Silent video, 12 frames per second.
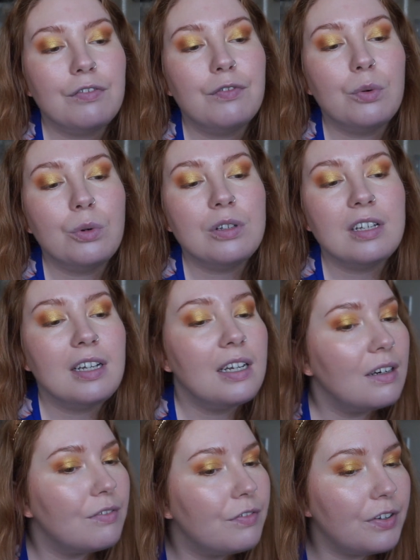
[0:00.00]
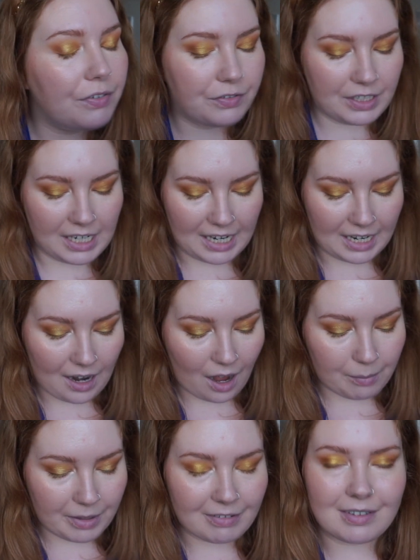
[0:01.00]
1415
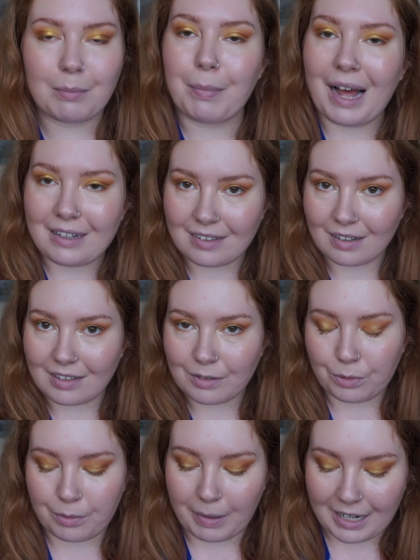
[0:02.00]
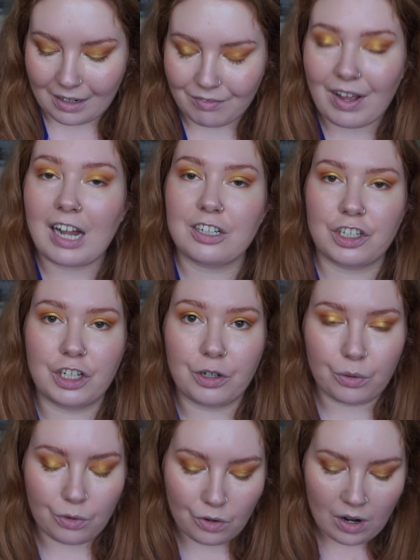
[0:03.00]
there is a battle. It's called the Battle of
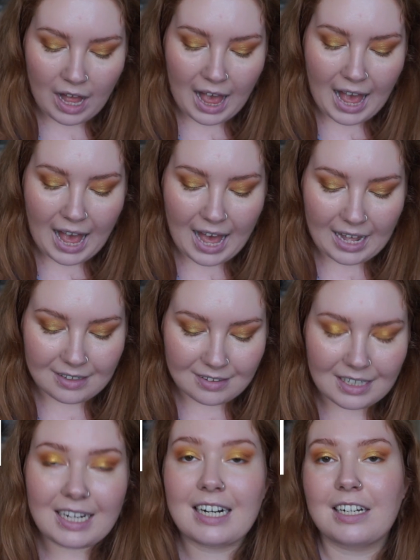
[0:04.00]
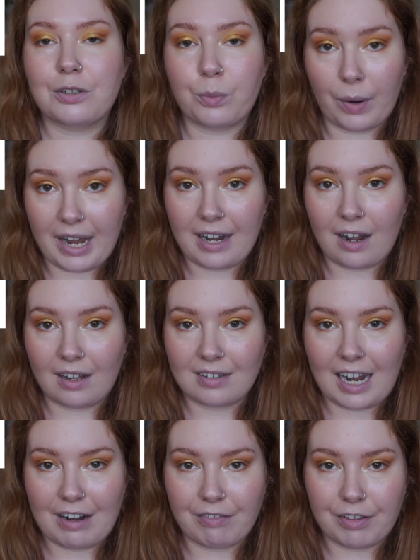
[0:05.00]
Agincourt, and the English win under Henry